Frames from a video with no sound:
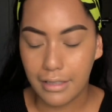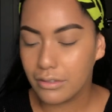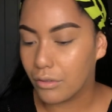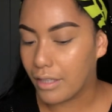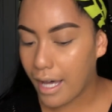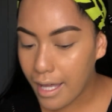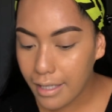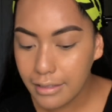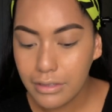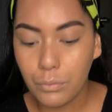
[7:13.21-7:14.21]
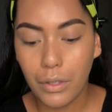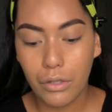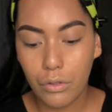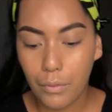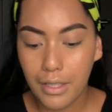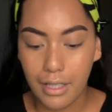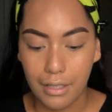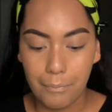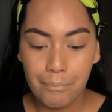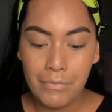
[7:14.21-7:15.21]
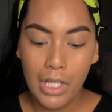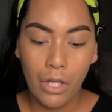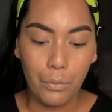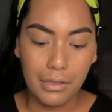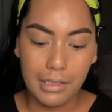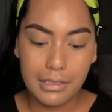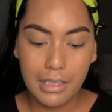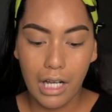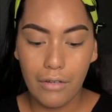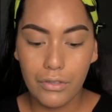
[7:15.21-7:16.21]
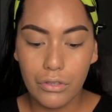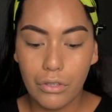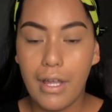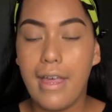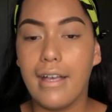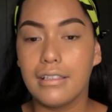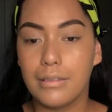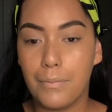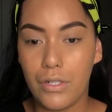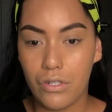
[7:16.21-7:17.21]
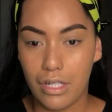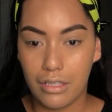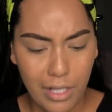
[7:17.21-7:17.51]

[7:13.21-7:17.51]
So the eyes, we are going in with this CoverGirl Exhibition.